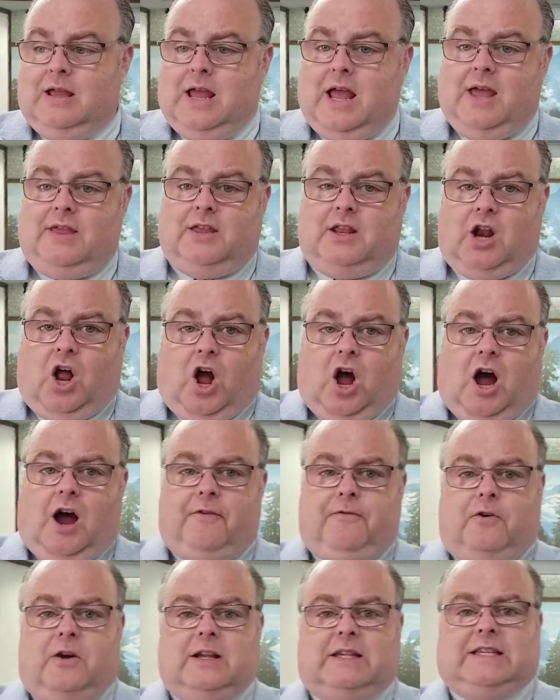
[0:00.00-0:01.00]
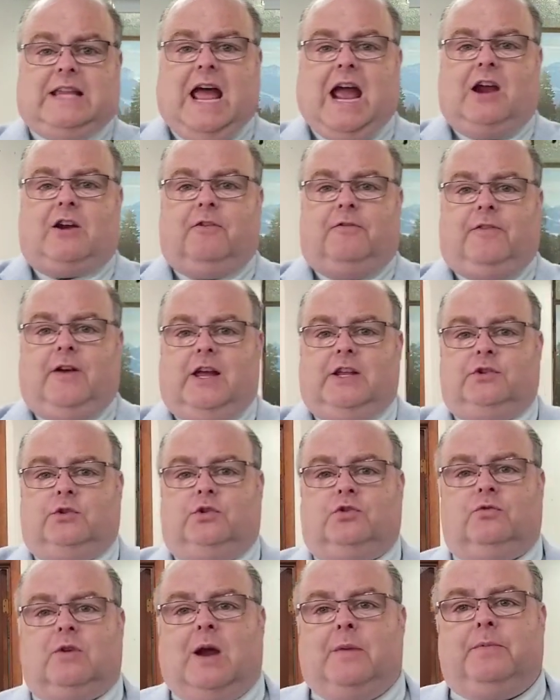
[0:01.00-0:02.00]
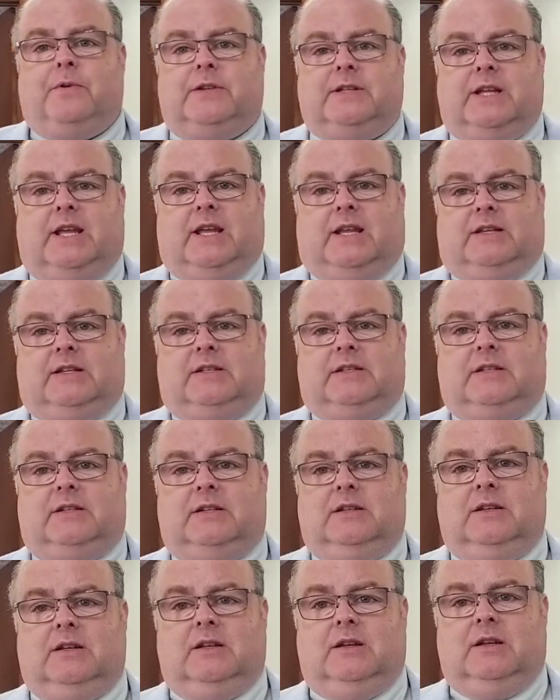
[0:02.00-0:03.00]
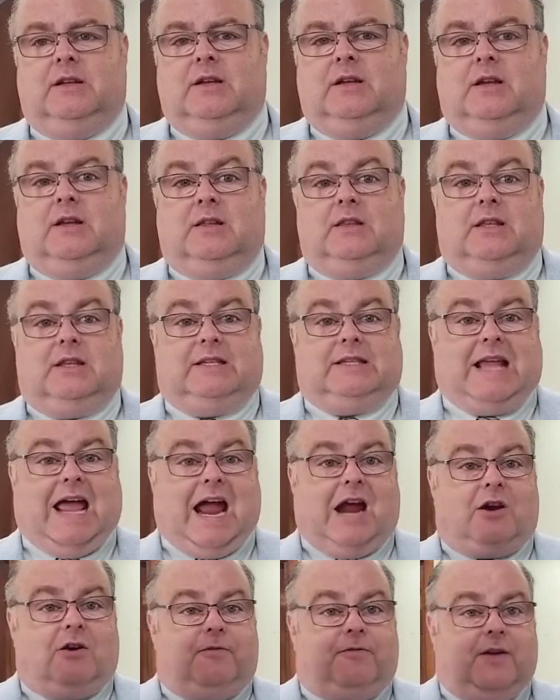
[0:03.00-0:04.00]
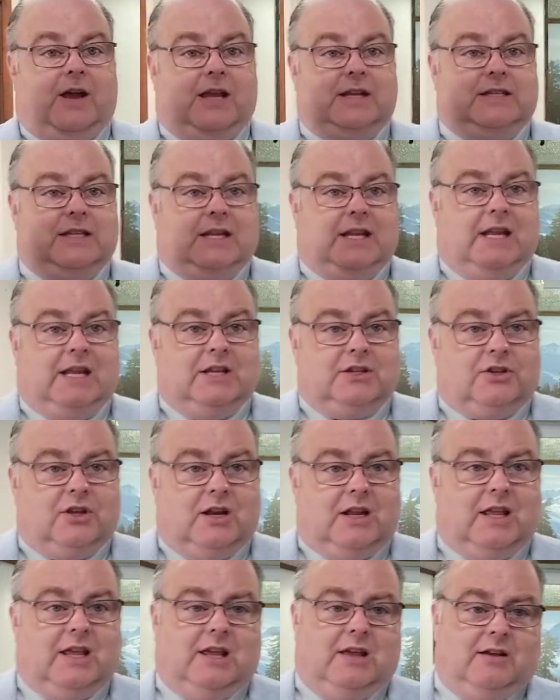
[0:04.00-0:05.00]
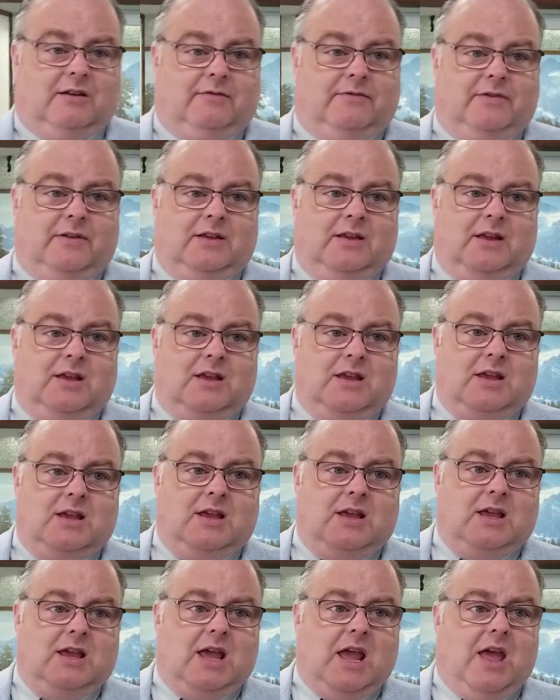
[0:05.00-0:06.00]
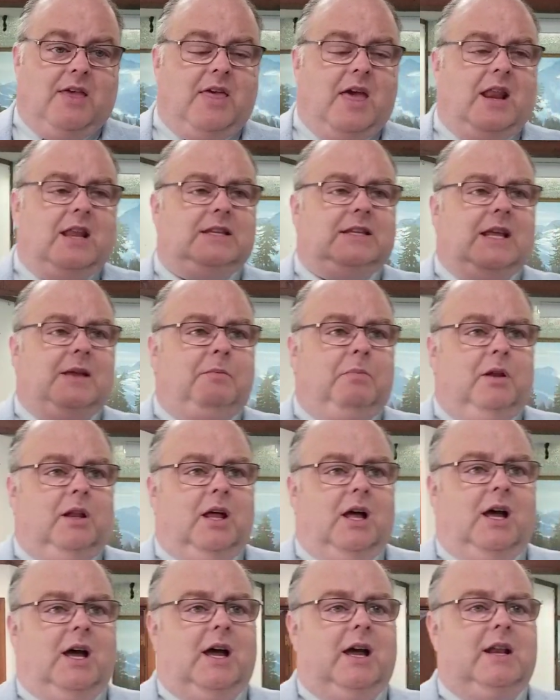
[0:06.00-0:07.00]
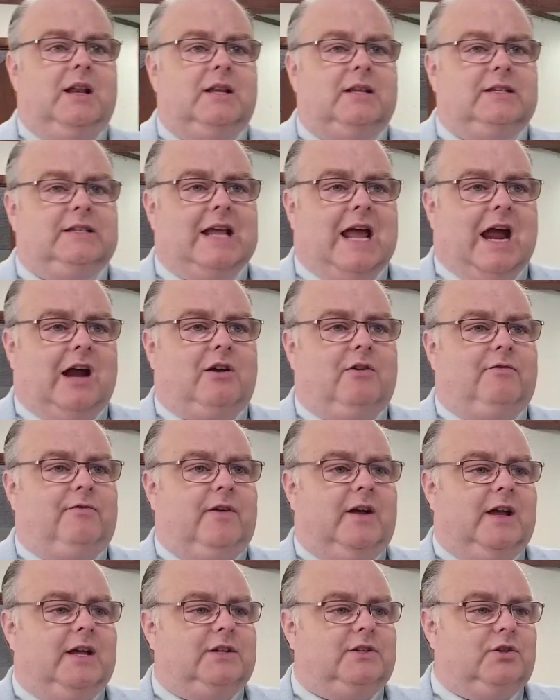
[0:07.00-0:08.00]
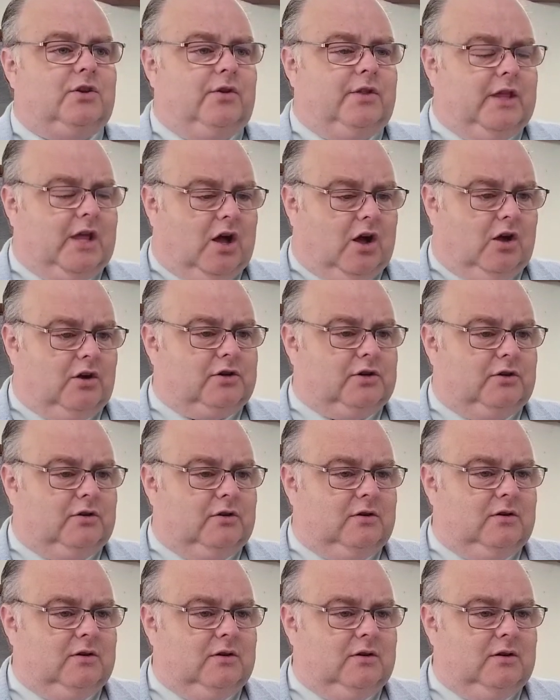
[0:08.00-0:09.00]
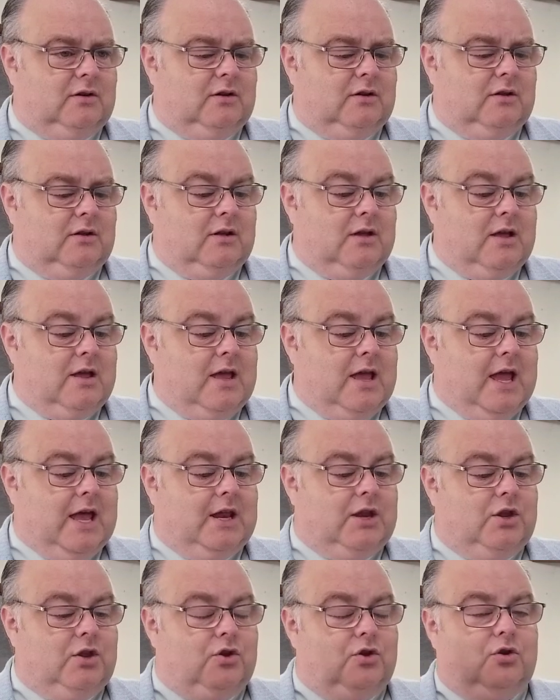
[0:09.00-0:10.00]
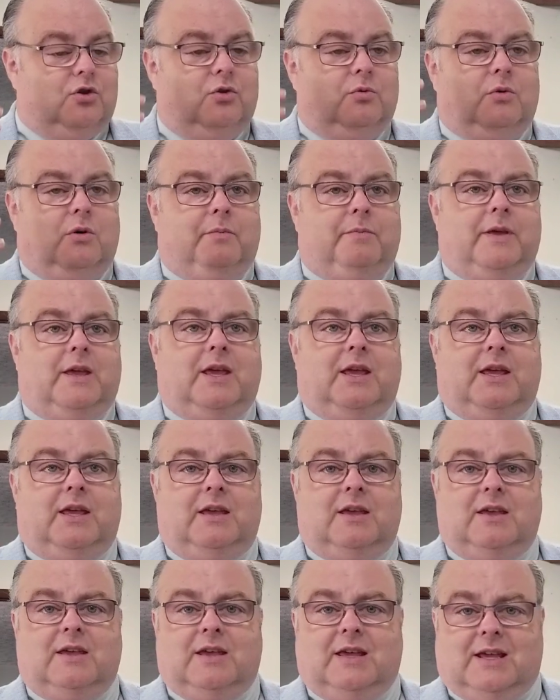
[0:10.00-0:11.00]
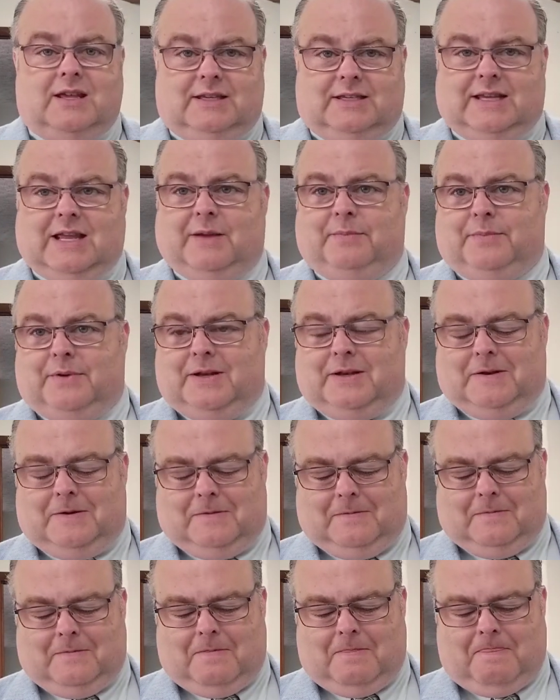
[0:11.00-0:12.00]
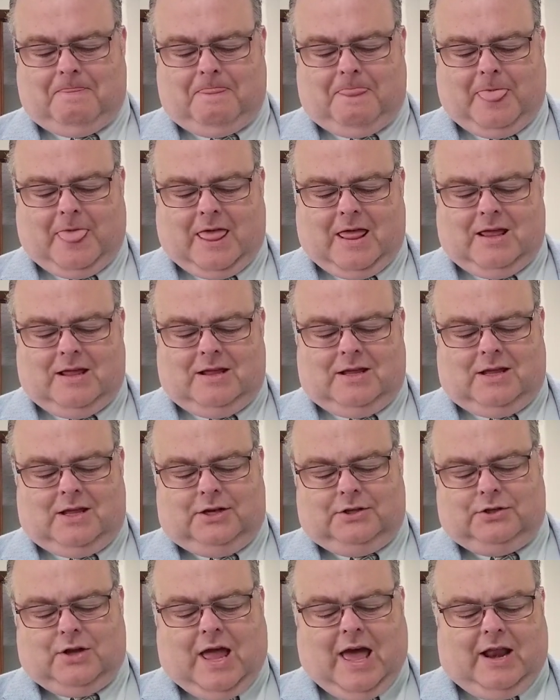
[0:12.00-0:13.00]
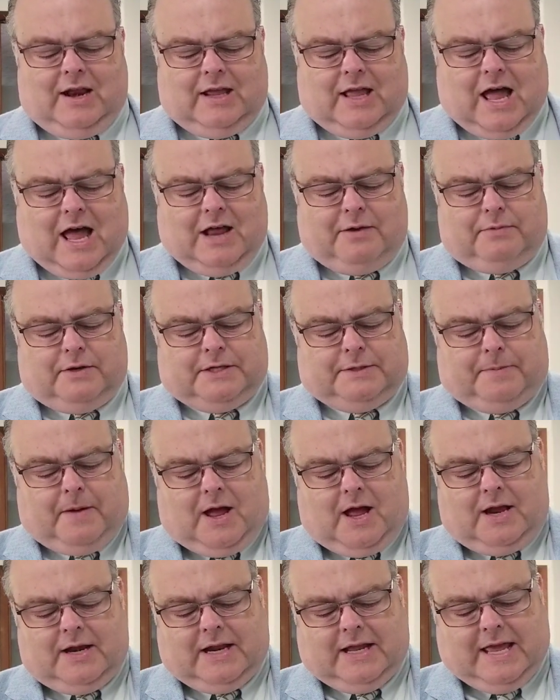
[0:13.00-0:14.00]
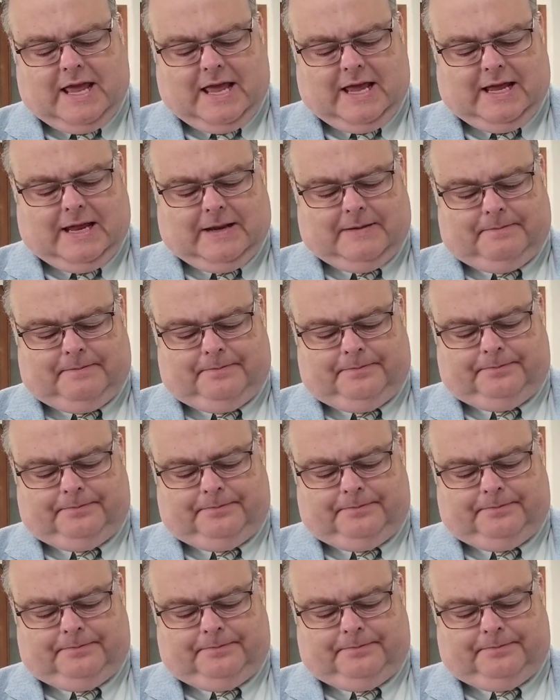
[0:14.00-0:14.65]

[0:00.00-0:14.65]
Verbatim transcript: And then offer a sacrifice which represents the sacrifice that he is going to give, and that is a blood sacrifice on the altar, and you will be accepted. So, how did God respond to Cain?